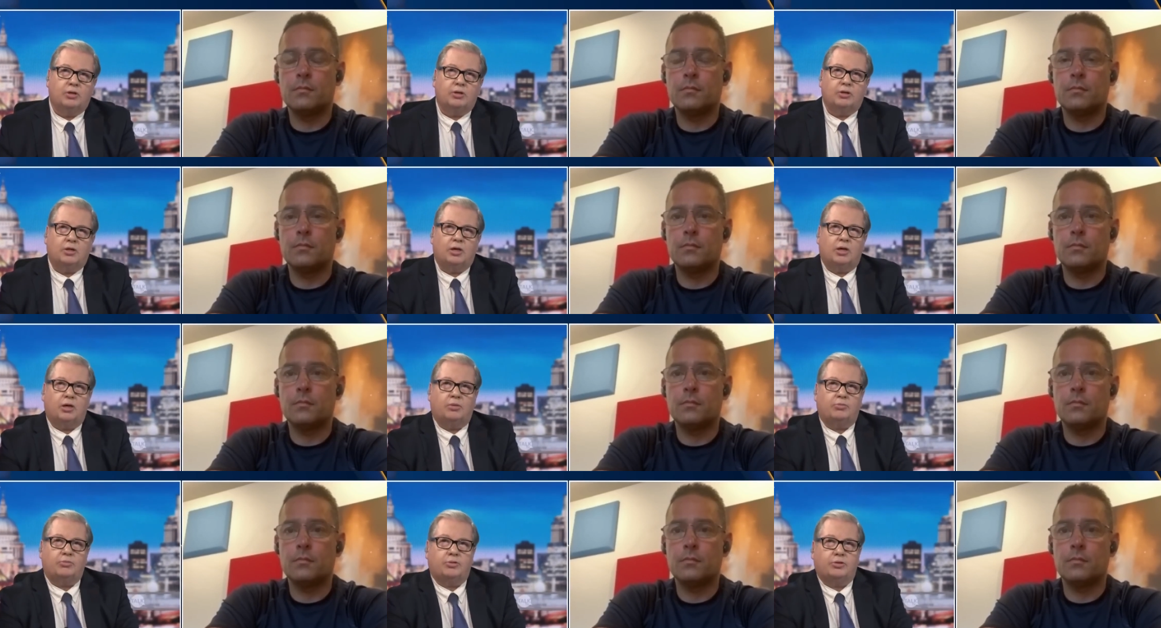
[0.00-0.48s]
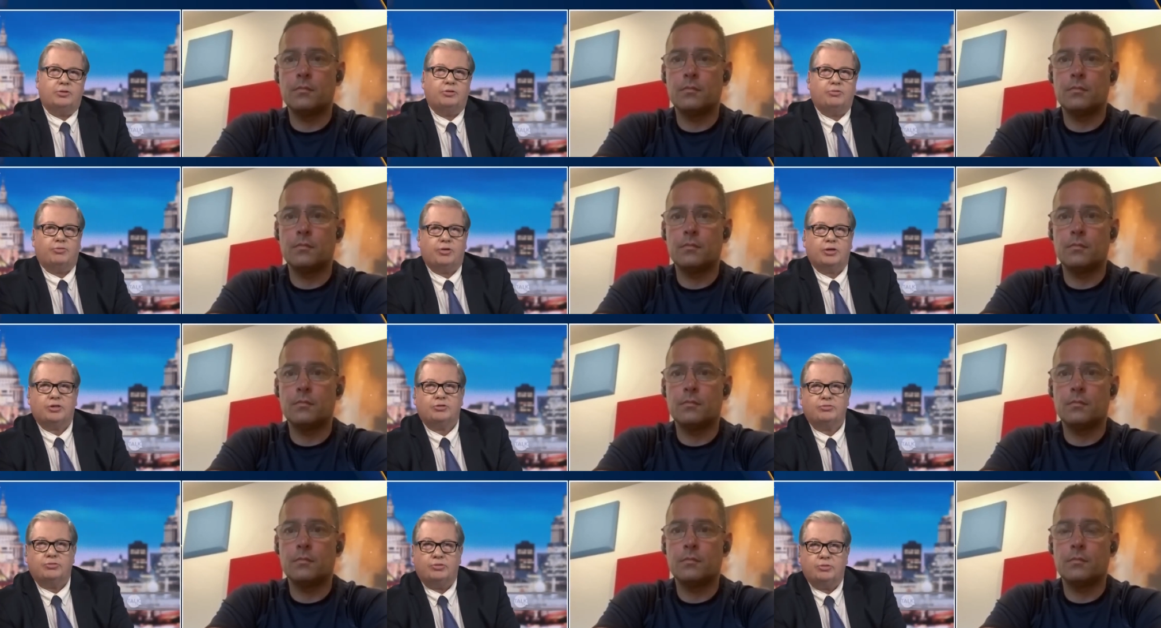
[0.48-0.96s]
Speaker 1: um, the
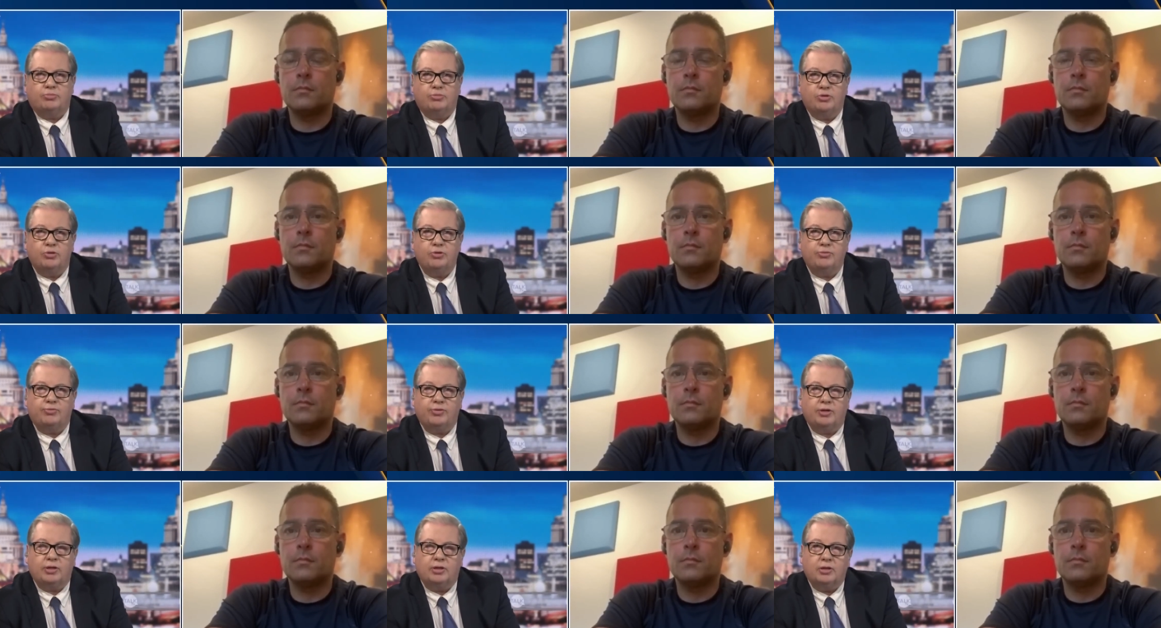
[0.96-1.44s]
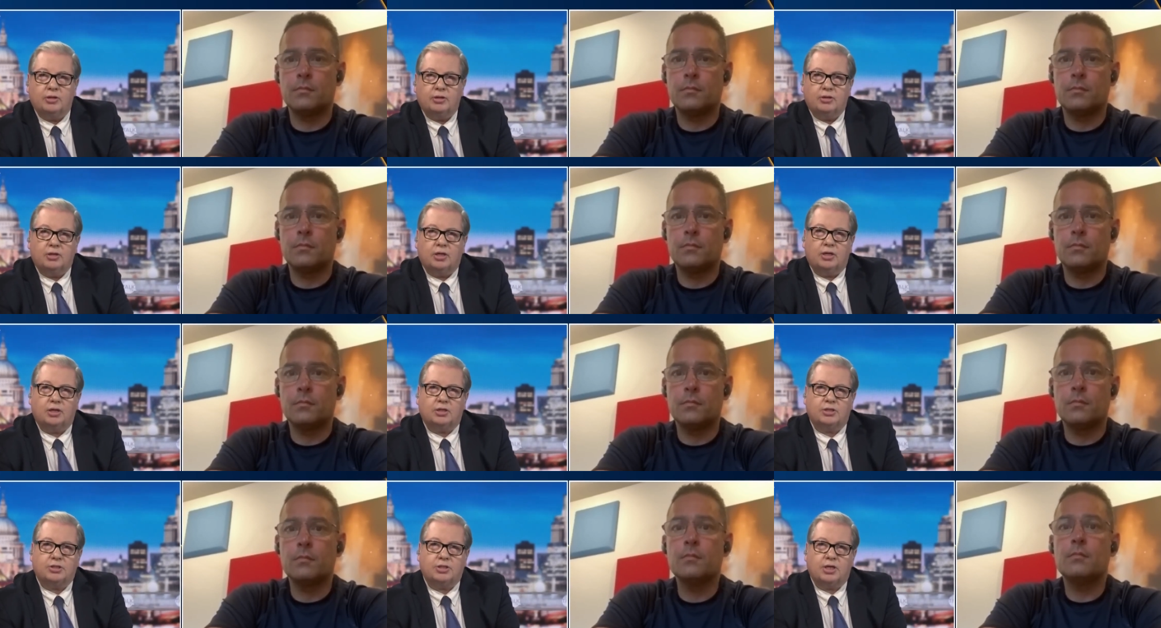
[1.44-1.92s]
director of the movie,
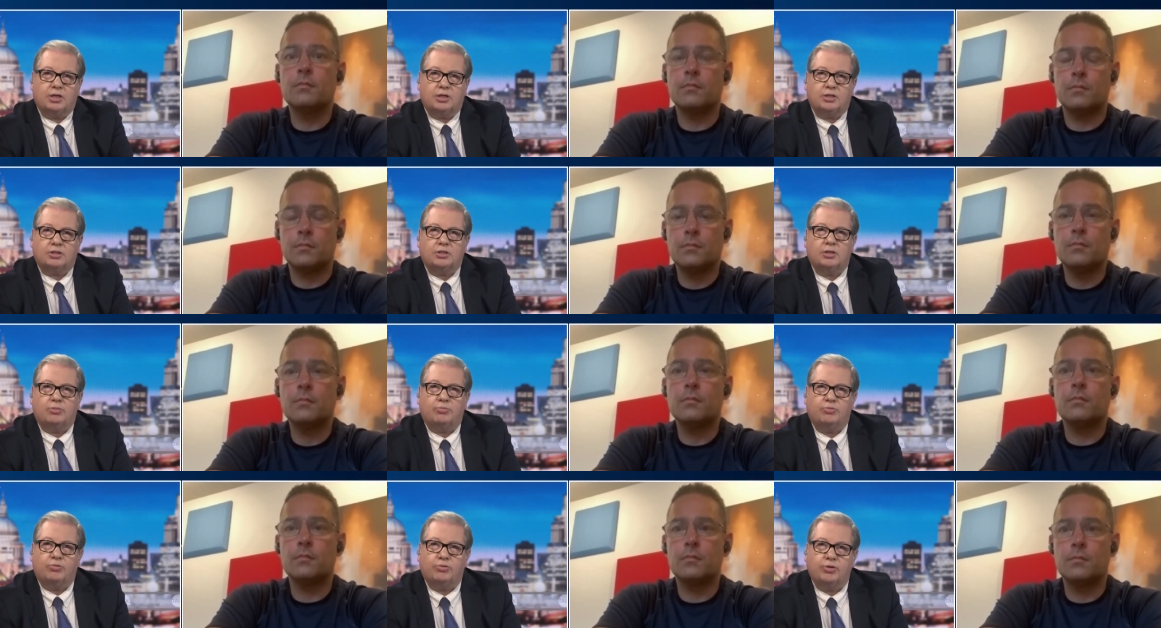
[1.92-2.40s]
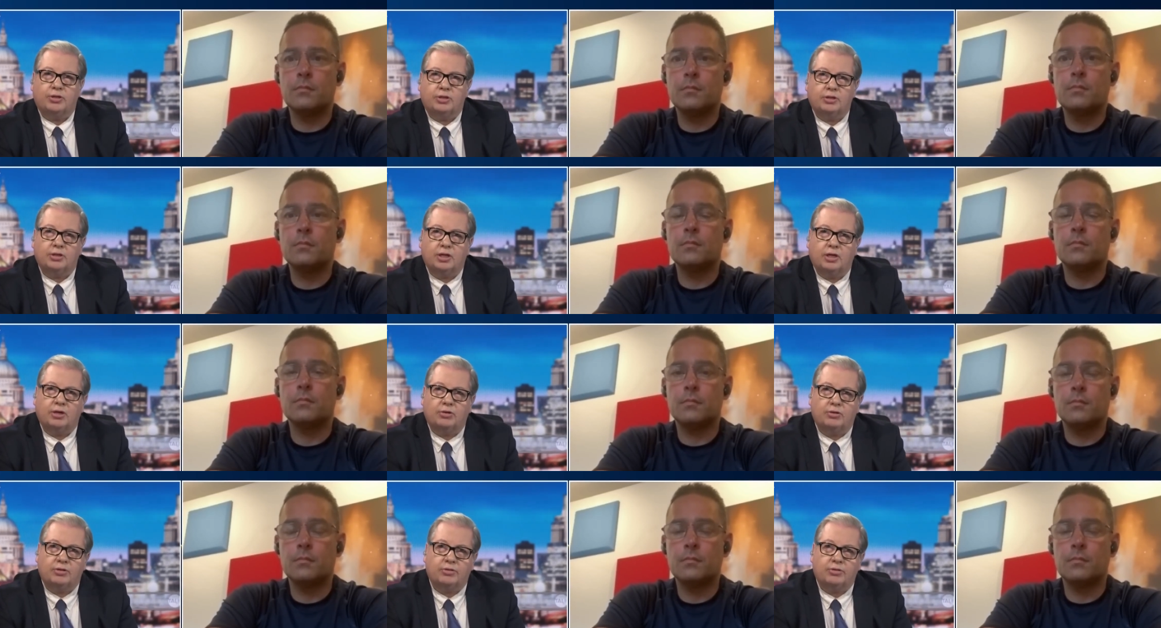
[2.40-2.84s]
uh, sent a submarine down,